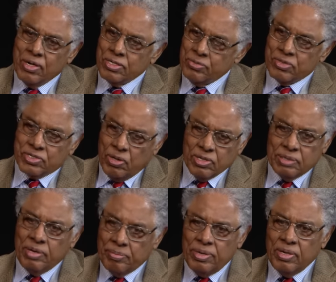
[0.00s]
because
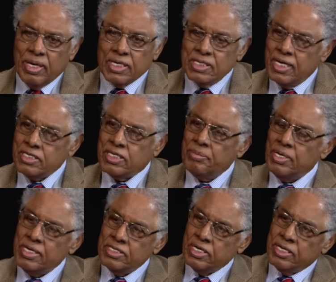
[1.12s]
social mobility is not some
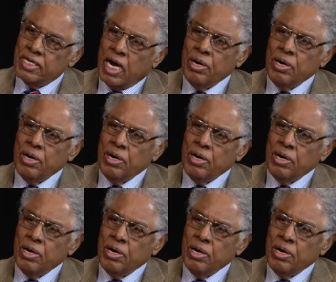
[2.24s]
easy thing.